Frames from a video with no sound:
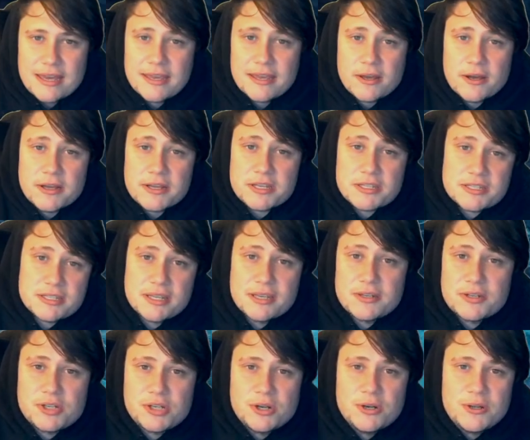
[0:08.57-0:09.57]
Hey guys,
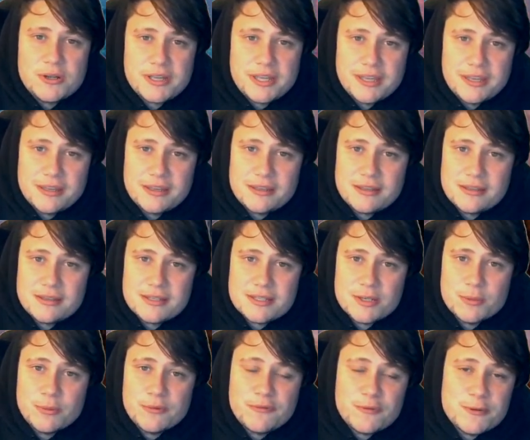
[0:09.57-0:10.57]
Sherlock here.
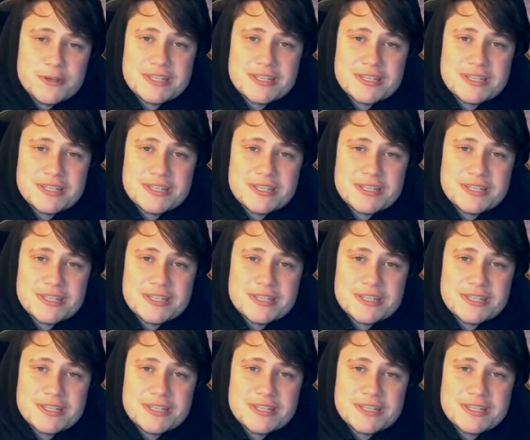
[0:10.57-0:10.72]
So before